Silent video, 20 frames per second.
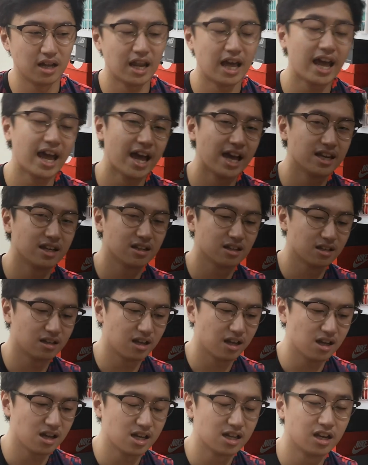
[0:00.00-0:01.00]
I had
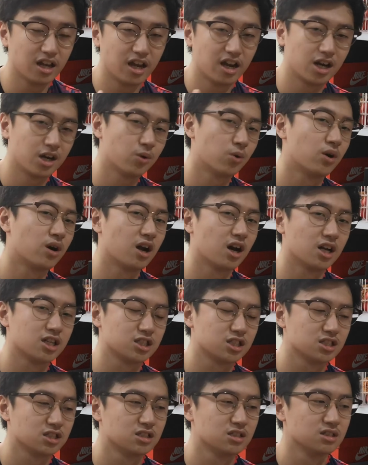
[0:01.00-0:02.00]
an Air
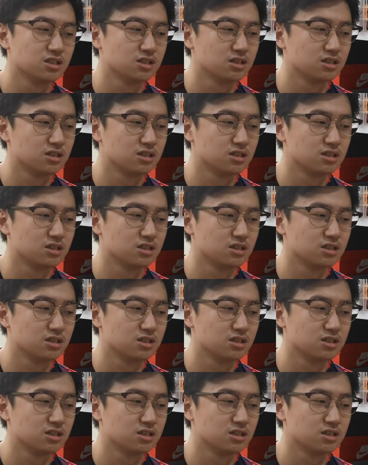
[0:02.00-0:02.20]
Huarache